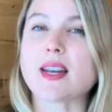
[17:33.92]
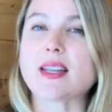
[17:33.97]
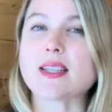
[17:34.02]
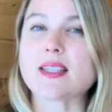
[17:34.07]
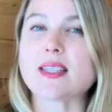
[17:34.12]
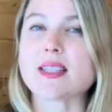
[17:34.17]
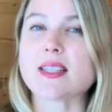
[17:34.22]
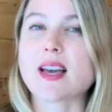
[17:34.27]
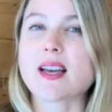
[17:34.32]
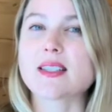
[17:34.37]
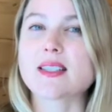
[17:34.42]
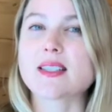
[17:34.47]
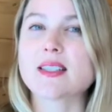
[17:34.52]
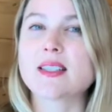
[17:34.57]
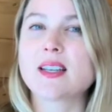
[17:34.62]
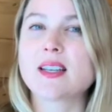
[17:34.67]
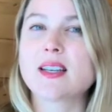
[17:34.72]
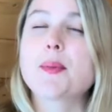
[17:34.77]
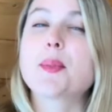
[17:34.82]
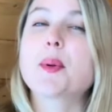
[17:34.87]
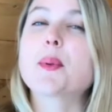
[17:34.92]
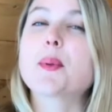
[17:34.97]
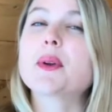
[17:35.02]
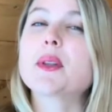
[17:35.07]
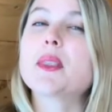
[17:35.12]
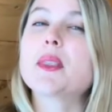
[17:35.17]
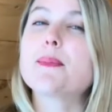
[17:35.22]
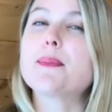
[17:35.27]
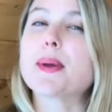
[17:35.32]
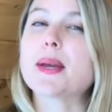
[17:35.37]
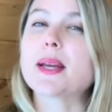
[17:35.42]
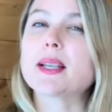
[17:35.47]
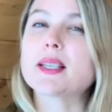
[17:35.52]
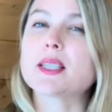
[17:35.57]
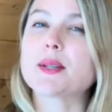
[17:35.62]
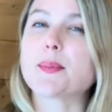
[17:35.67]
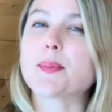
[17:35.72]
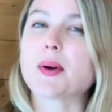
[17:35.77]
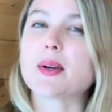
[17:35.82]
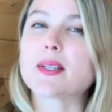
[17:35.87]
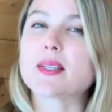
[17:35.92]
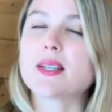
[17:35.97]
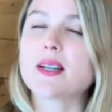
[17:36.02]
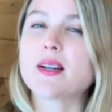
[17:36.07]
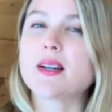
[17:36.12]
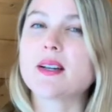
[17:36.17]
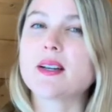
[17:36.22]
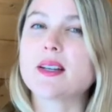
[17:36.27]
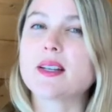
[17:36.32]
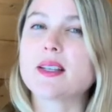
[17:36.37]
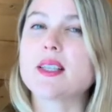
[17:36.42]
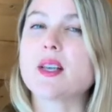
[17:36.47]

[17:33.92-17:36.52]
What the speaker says: get into that, but one of the biggest perks here